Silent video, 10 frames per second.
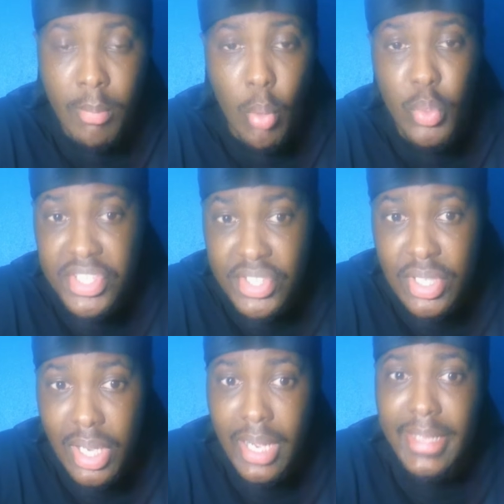But we
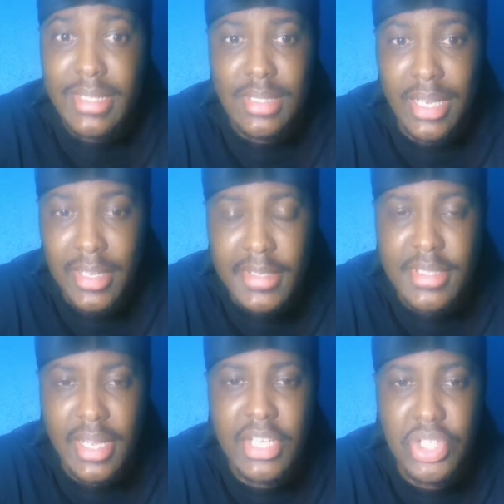saw it
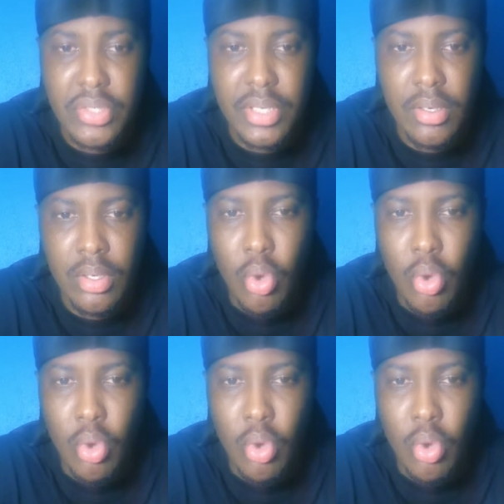against Nigeria.